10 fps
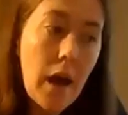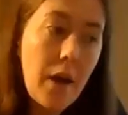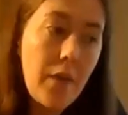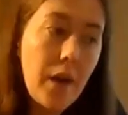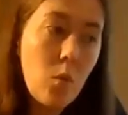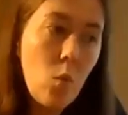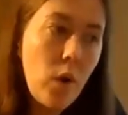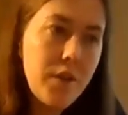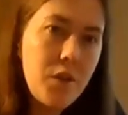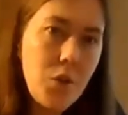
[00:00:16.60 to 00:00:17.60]
And then
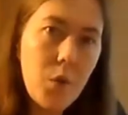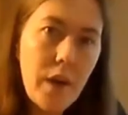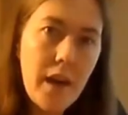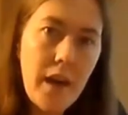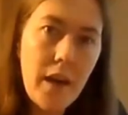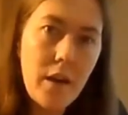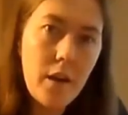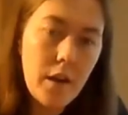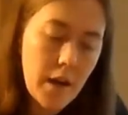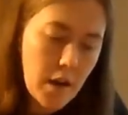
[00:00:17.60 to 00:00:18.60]
once you get
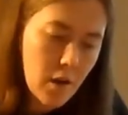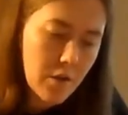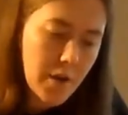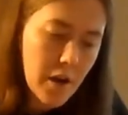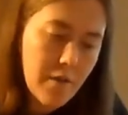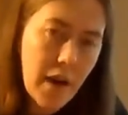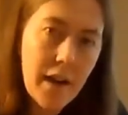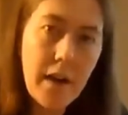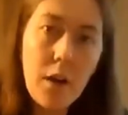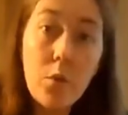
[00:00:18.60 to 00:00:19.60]
in and all
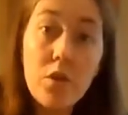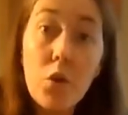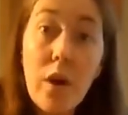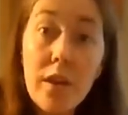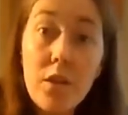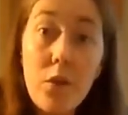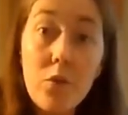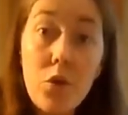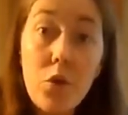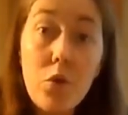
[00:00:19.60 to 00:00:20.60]
verified, it will direct
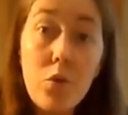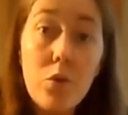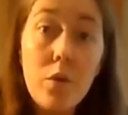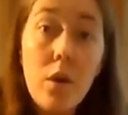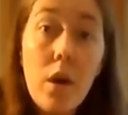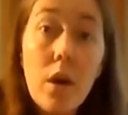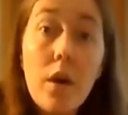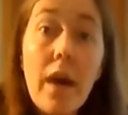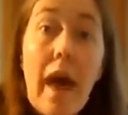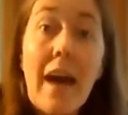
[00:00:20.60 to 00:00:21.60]
you to
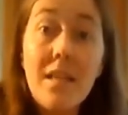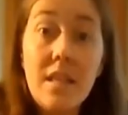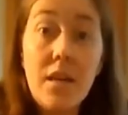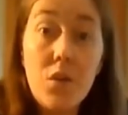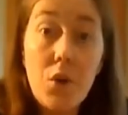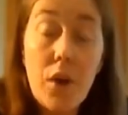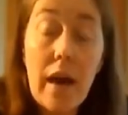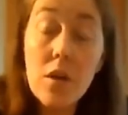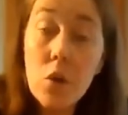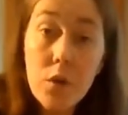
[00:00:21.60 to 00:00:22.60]
access your
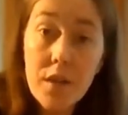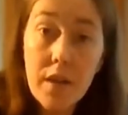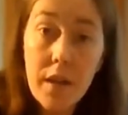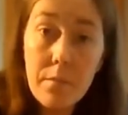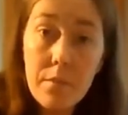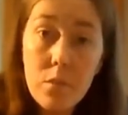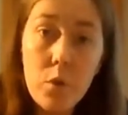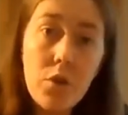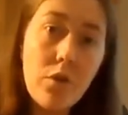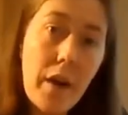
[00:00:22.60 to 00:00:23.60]
actual exam,
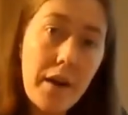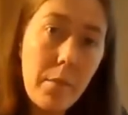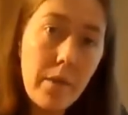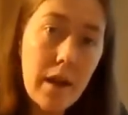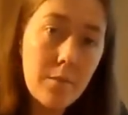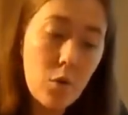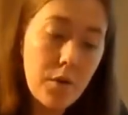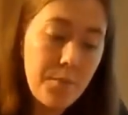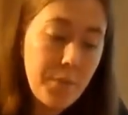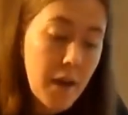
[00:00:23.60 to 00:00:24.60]
which you'll find in
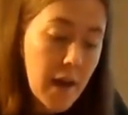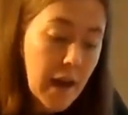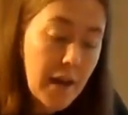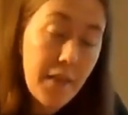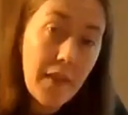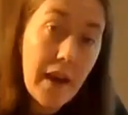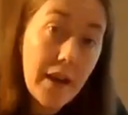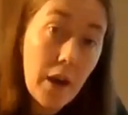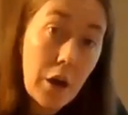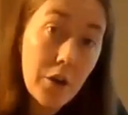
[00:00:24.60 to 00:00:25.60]
Blackboard, and
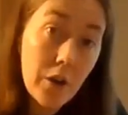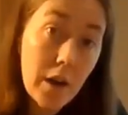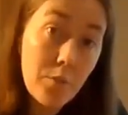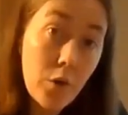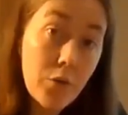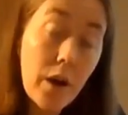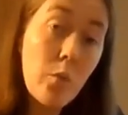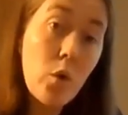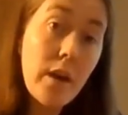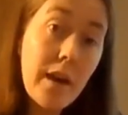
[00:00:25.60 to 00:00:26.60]
that Honorlock
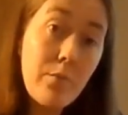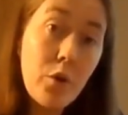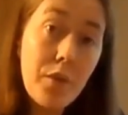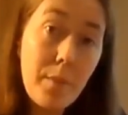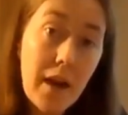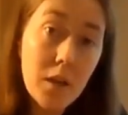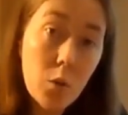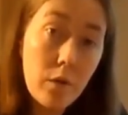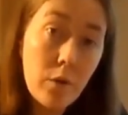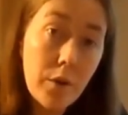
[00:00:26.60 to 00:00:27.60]
program will input the
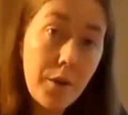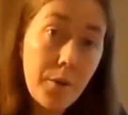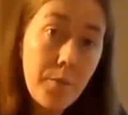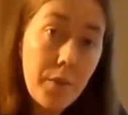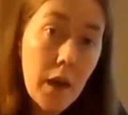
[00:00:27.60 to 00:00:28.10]
password for you.